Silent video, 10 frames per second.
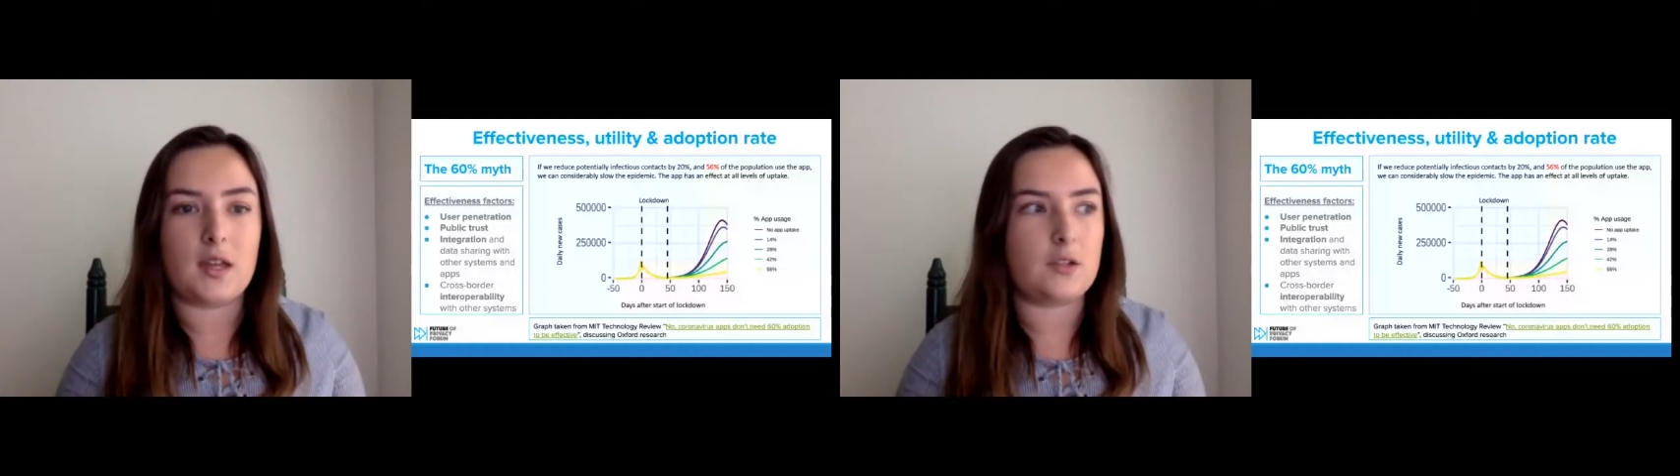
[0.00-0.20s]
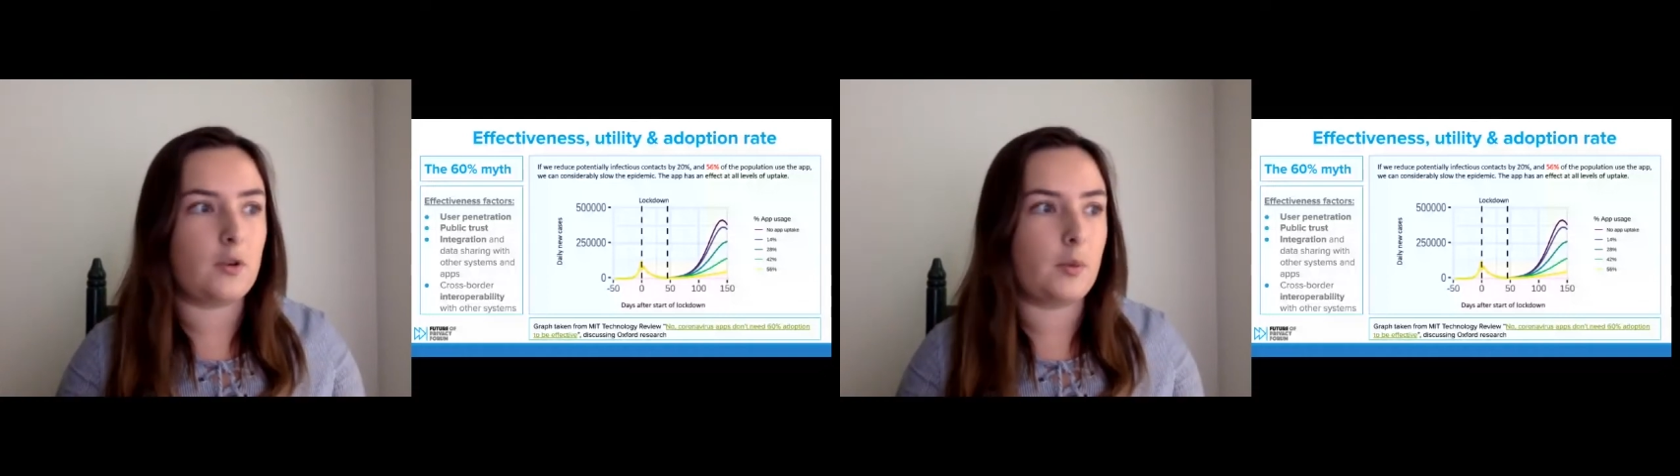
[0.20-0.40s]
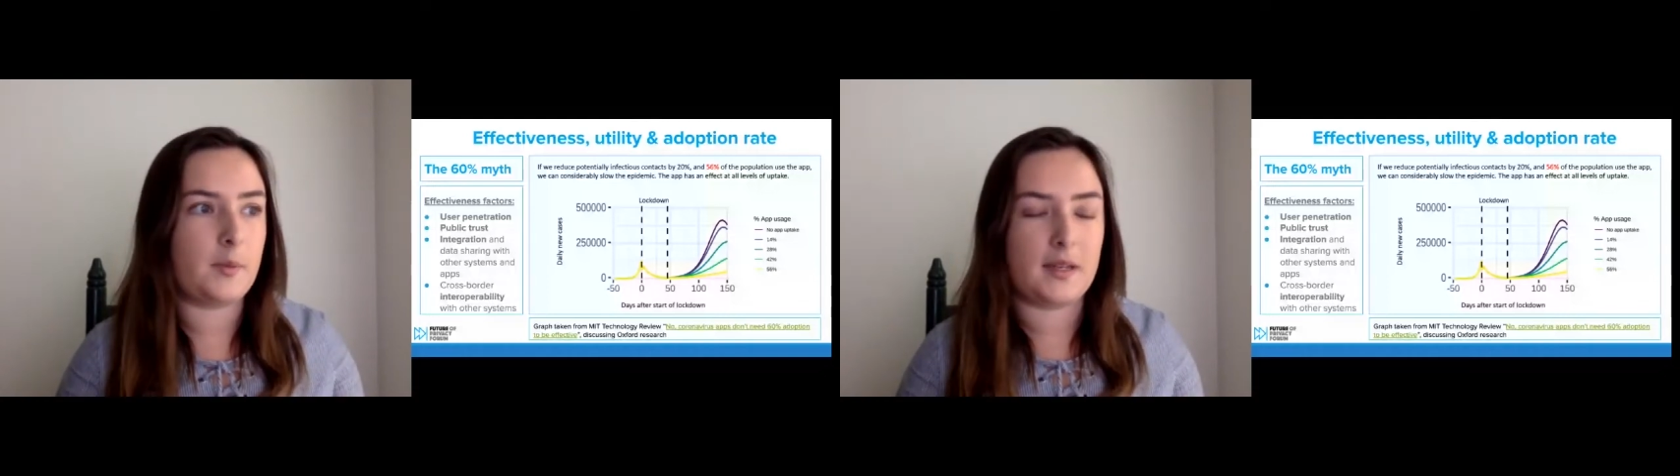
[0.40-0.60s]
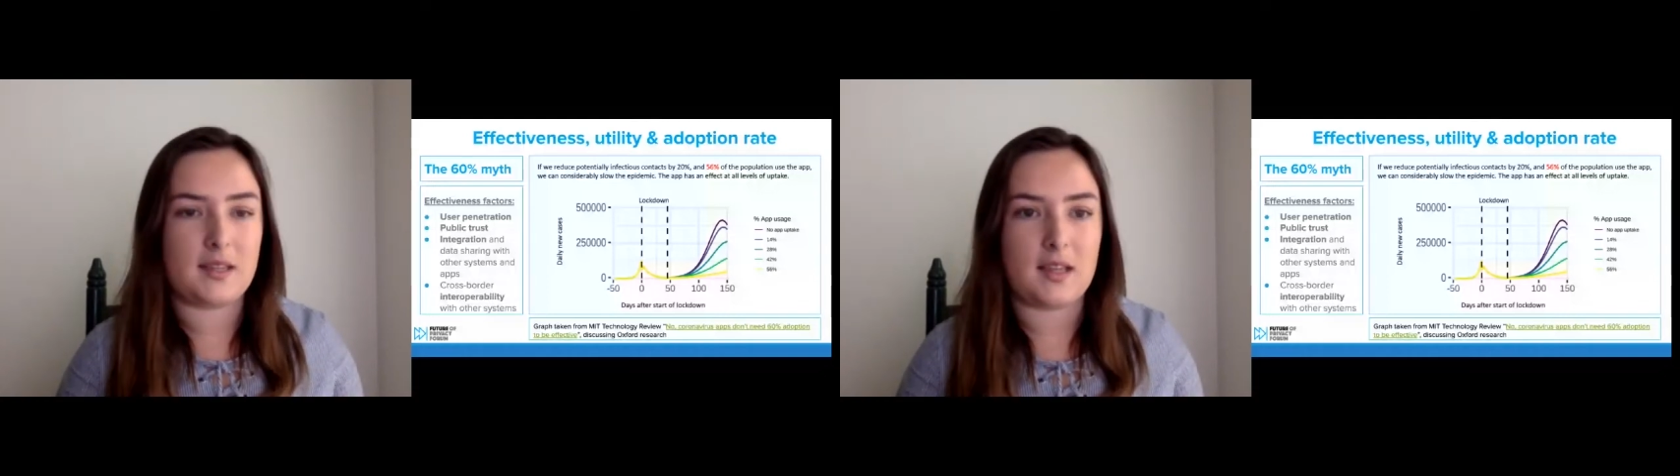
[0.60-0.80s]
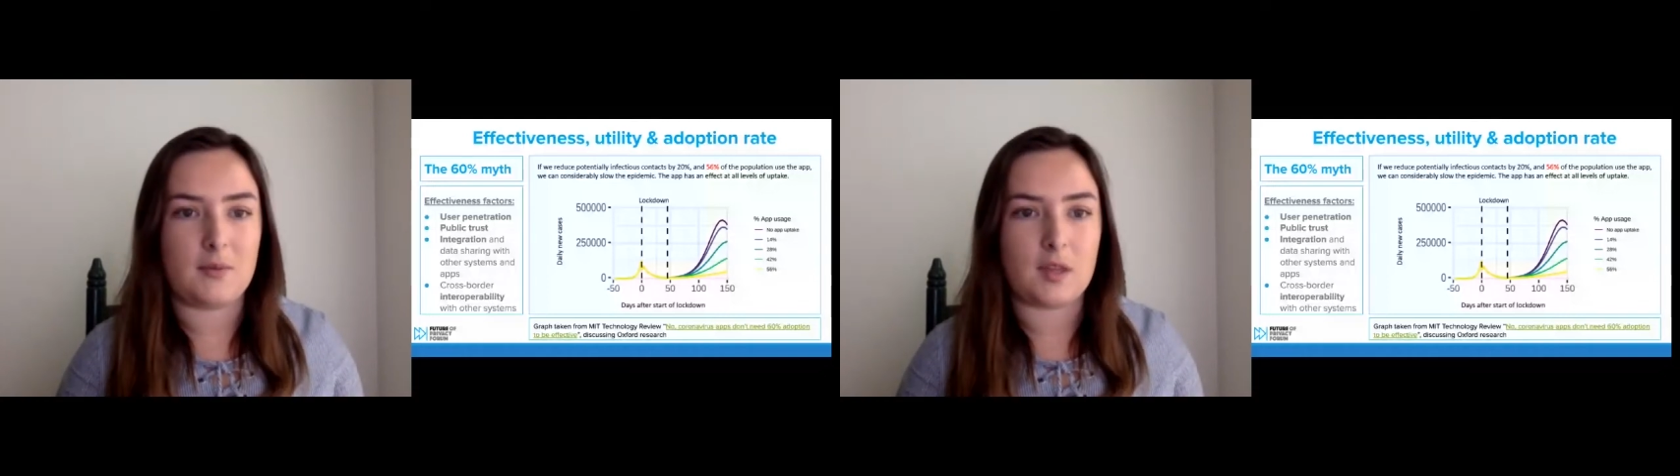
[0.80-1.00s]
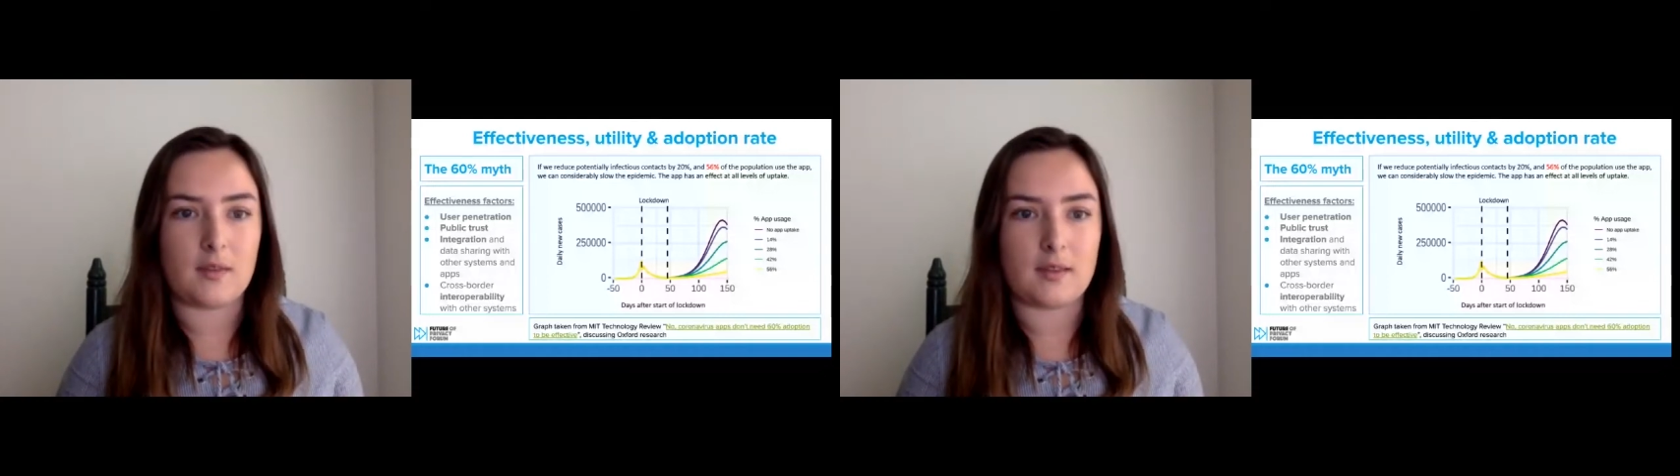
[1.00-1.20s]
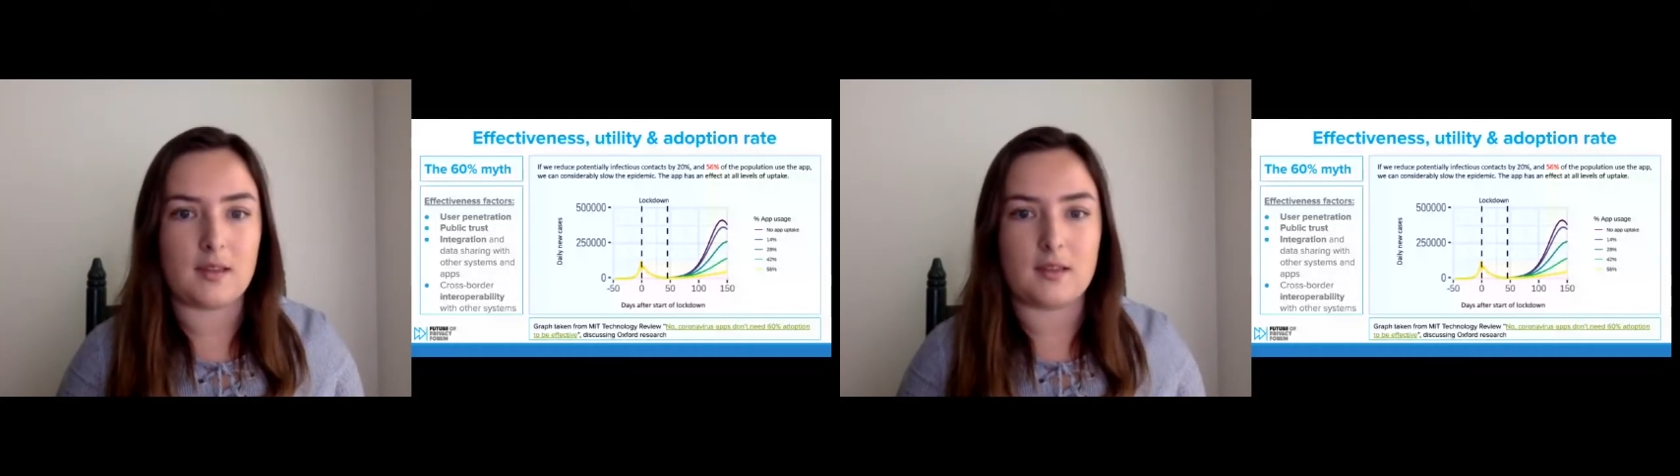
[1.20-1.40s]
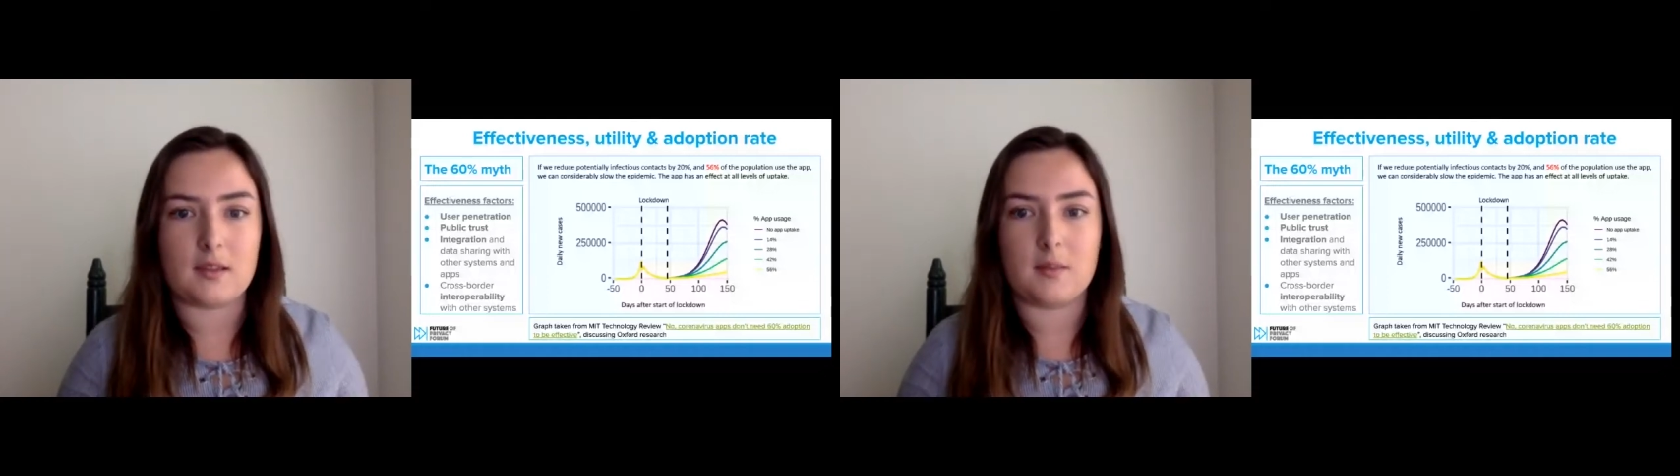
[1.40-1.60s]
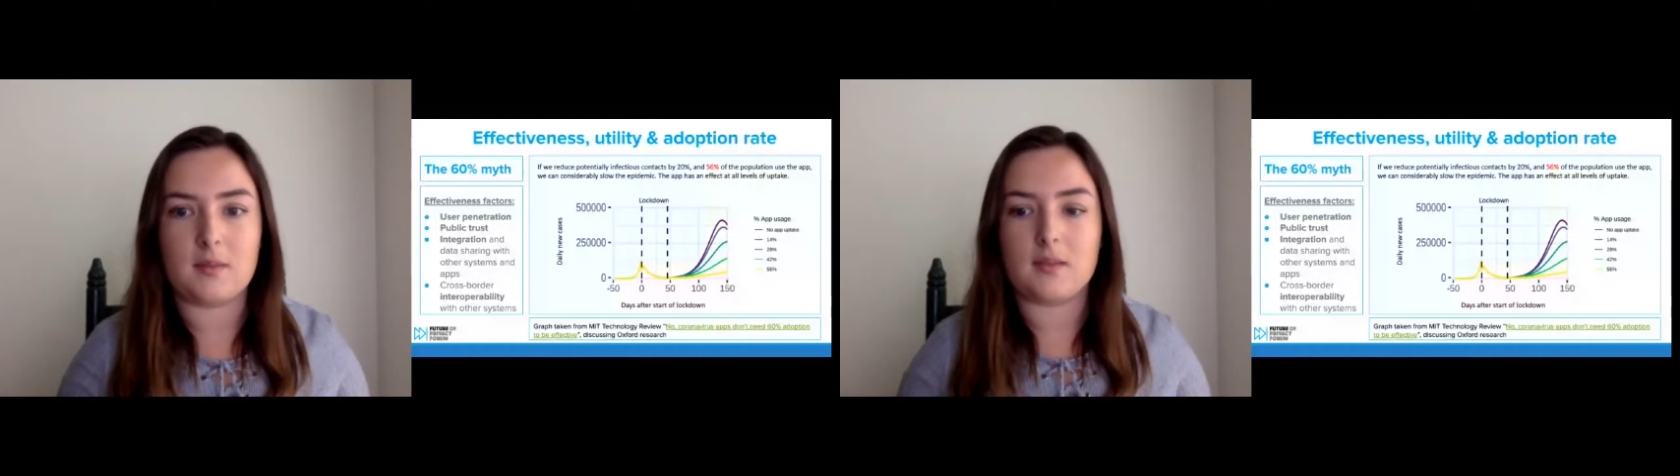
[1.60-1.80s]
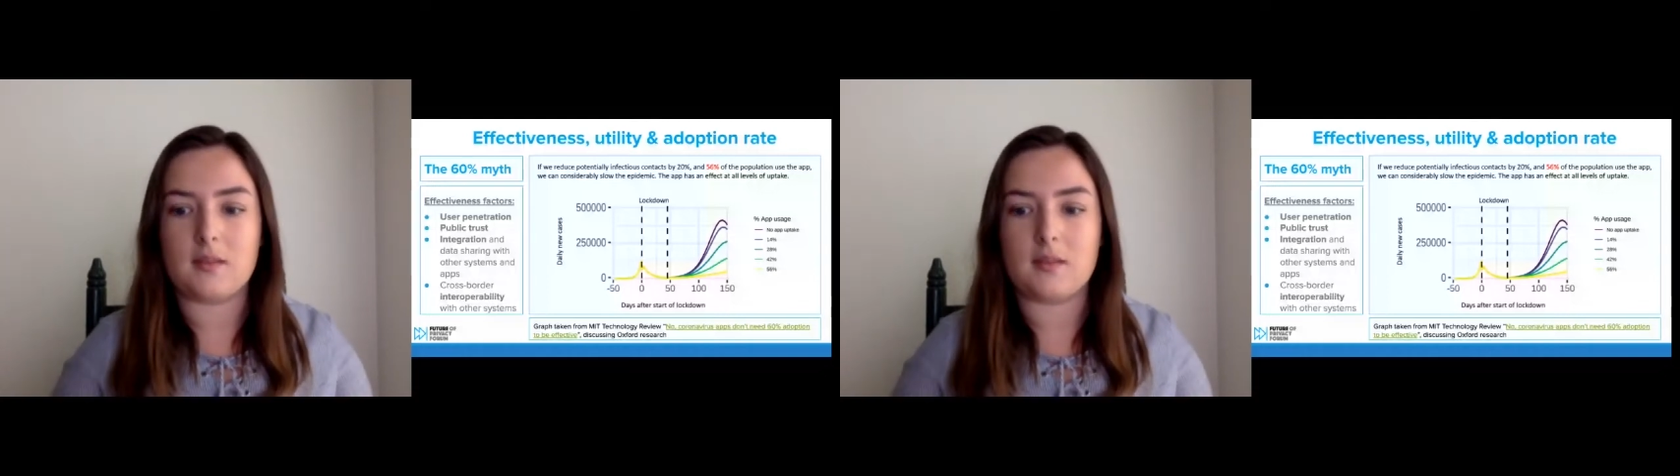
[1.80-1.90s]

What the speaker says: interoperability with other systems.